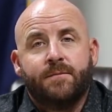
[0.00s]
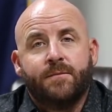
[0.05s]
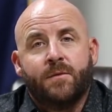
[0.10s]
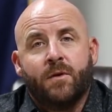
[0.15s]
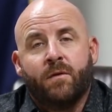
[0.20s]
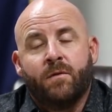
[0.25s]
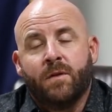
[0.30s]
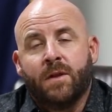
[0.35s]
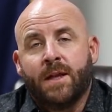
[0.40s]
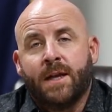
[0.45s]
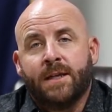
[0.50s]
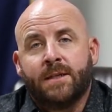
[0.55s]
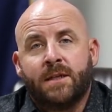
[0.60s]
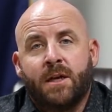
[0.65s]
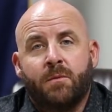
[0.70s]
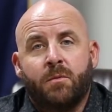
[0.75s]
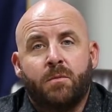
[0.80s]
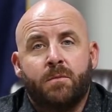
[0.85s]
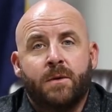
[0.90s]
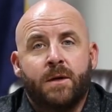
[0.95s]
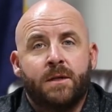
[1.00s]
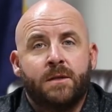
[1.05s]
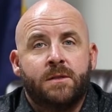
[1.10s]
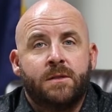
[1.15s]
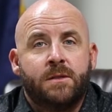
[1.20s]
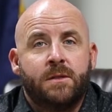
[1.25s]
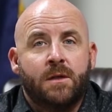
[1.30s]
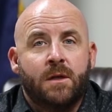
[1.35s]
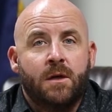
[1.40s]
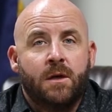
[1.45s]
Over the last couple of
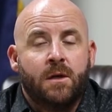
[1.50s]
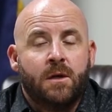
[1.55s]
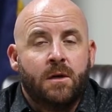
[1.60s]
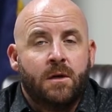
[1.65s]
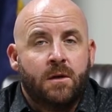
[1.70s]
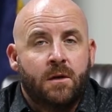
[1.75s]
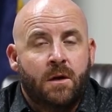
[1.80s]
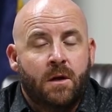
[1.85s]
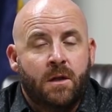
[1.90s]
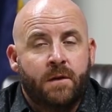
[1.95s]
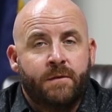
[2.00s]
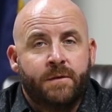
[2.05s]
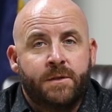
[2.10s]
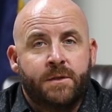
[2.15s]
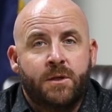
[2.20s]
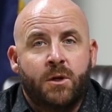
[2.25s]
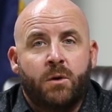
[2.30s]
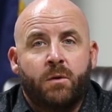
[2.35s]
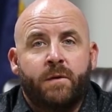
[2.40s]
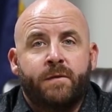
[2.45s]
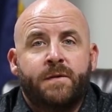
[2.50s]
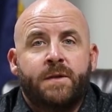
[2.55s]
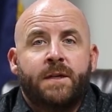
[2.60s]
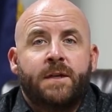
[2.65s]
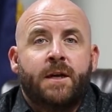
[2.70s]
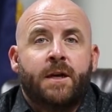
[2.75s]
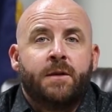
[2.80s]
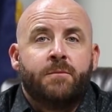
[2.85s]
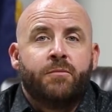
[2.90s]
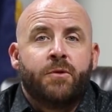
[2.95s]
months, all of us know we've seen
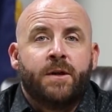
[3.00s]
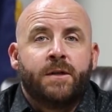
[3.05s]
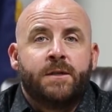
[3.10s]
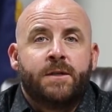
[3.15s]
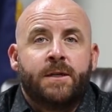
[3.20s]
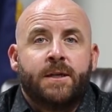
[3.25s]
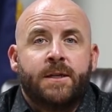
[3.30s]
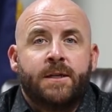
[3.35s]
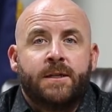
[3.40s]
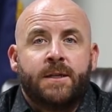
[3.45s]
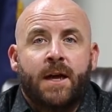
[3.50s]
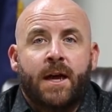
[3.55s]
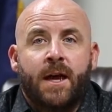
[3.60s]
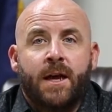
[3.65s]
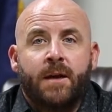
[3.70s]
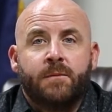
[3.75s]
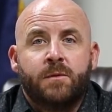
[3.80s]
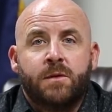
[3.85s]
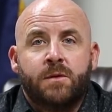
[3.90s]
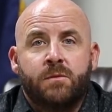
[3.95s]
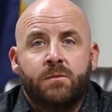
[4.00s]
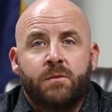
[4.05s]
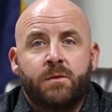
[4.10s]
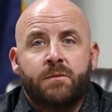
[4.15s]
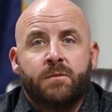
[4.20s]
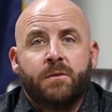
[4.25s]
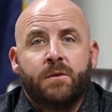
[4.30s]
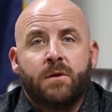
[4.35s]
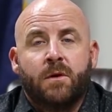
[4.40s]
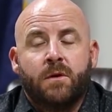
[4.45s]
unprecedented times
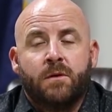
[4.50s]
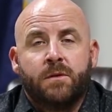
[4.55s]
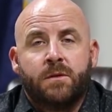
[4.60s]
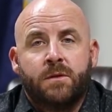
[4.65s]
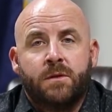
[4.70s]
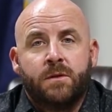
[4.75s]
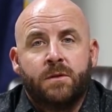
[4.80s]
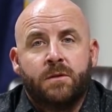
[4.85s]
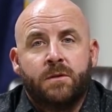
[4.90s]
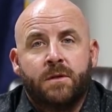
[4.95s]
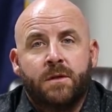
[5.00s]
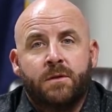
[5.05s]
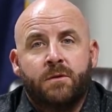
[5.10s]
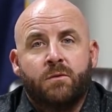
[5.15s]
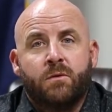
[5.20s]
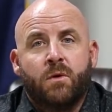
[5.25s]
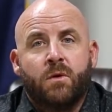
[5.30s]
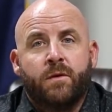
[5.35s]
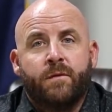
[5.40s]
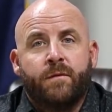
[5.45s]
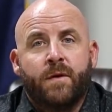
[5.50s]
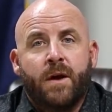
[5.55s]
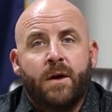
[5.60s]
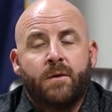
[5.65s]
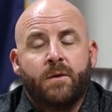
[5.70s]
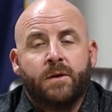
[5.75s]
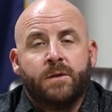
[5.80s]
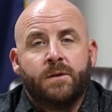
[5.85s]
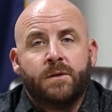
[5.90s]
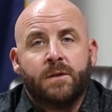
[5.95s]
with regards to the
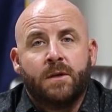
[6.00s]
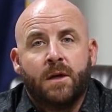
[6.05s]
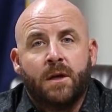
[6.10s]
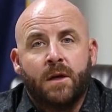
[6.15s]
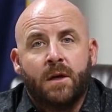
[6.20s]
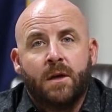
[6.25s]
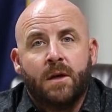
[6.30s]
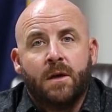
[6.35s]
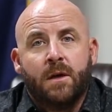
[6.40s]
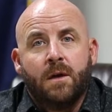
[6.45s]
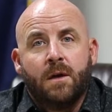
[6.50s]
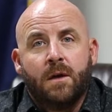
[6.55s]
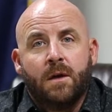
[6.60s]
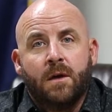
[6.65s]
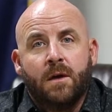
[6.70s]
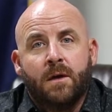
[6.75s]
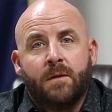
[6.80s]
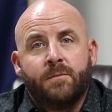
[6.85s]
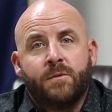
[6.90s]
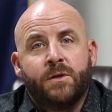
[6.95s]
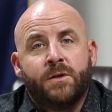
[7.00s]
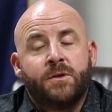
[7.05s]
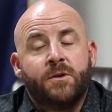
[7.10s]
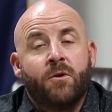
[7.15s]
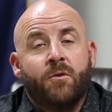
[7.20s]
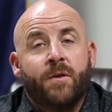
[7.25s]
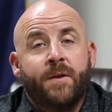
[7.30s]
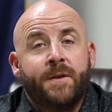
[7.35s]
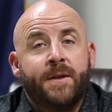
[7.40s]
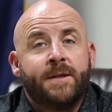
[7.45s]
coronavirus. Just
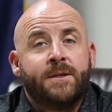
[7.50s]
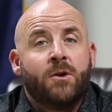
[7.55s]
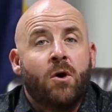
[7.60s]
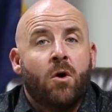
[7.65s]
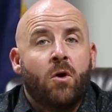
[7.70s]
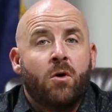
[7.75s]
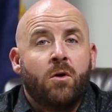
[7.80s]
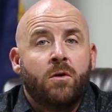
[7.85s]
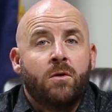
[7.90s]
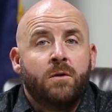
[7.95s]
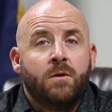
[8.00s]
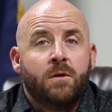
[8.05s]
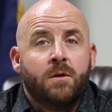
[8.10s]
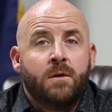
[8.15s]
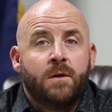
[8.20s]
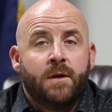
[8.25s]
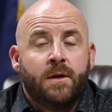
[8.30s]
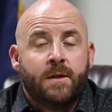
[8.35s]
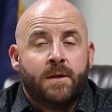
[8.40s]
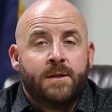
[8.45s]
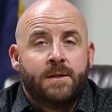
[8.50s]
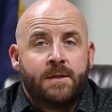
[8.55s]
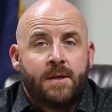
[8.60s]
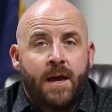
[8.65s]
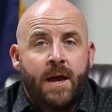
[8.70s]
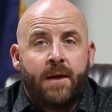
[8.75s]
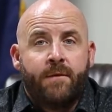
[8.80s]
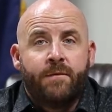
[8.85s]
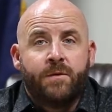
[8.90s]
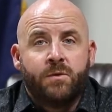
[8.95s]
know that this hall and the
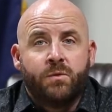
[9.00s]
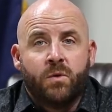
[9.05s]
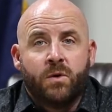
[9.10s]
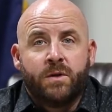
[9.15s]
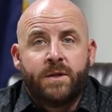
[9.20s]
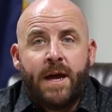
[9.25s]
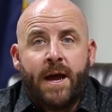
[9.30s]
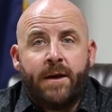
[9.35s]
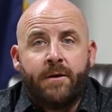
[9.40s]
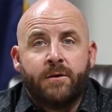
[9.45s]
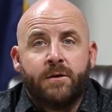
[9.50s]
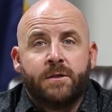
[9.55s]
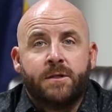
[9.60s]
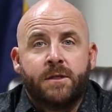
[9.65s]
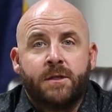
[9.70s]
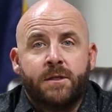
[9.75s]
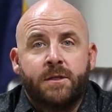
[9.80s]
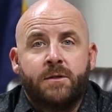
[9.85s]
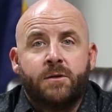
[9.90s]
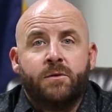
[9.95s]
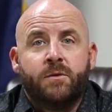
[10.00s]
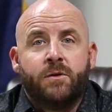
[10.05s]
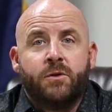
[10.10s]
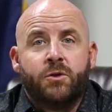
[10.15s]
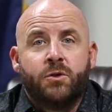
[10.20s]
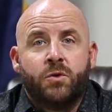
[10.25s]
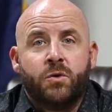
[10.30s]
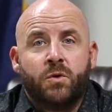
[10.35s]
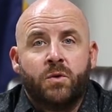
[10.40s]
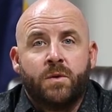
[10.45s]
staff has worked tirelessly to
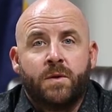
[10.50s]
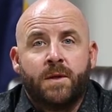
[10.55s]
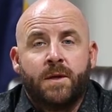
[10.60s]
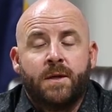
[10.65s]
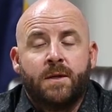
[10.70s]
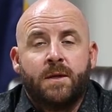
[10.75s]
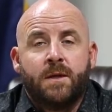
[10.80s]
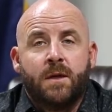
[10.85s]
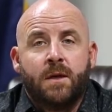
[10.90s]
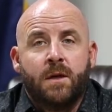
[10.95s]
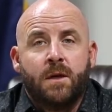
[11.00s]
ensure that